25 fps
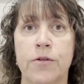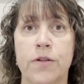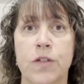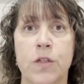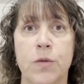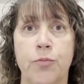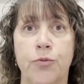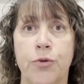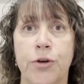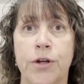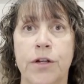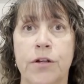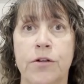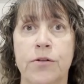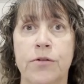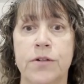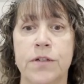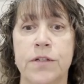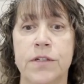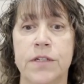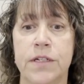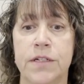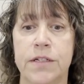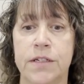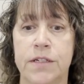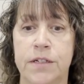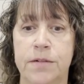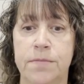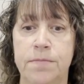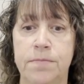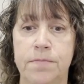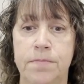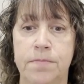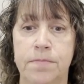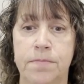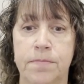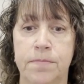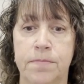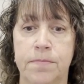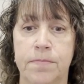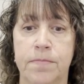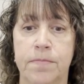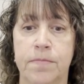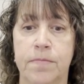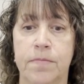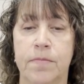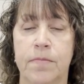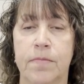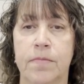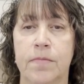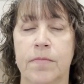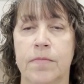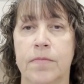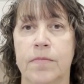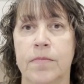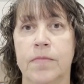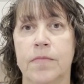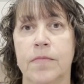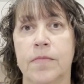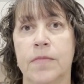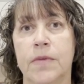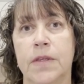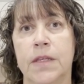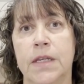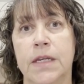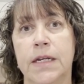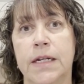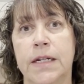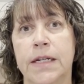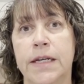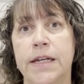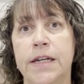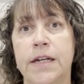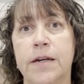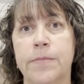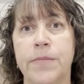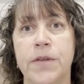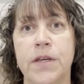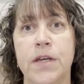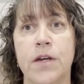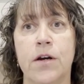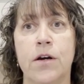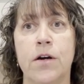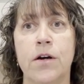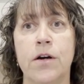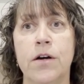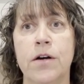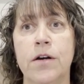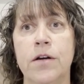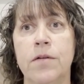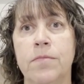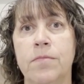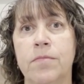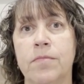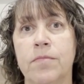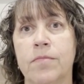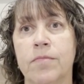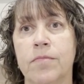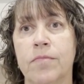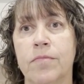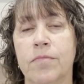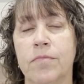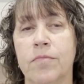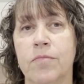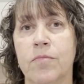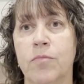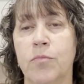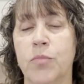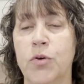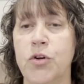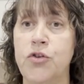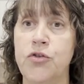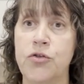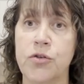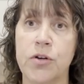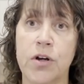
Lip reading: sprinkler system. Clean up the yard. Put your